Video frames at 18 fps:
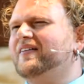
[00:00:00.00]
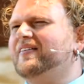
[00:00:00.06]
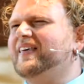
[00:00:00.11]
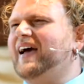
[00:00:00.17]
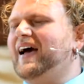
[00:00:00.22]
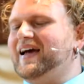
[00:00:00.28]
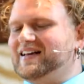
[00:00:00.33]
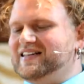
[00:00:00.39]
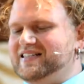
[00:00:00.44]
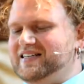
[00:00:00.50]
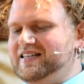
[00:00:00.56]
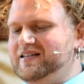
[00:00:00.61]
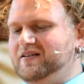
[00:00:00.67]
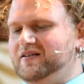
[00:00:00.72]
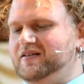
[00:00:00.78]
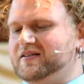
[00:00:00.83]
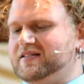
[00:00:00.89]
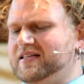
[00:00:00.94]
the
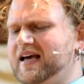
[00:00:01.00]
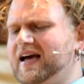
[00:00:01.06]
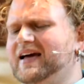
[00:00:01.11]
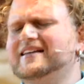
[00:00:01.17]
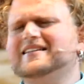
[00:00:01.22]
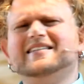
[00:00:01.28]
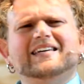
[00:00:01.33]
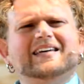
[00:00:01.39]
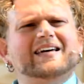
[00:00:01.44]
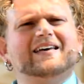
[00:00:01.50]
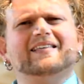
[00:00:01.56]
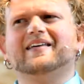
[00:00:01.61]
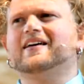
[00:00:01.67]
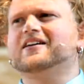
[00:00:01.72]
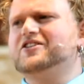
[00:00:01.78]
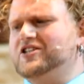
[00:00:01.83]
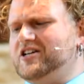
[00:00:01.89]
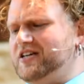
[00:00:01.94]
ideals, the idea
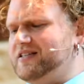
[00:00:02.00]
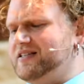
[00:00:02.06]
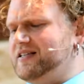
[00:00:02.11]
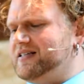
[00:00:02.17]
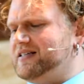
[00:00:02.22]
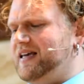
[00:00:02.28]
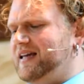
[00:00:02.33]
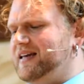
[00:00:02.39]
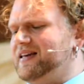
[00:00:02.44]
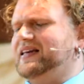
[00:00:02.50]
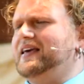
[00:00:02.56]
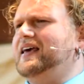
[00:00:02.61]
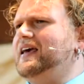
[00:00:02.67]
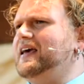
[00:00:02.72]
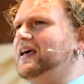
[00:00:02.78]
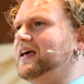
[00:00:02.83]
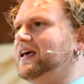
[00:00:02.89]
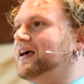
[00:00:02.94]
that Jesus and
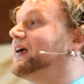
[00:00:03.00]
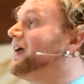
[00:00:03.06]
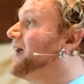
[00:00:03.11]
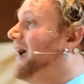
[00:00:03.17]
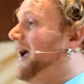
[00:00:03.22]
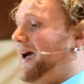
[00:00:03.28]
King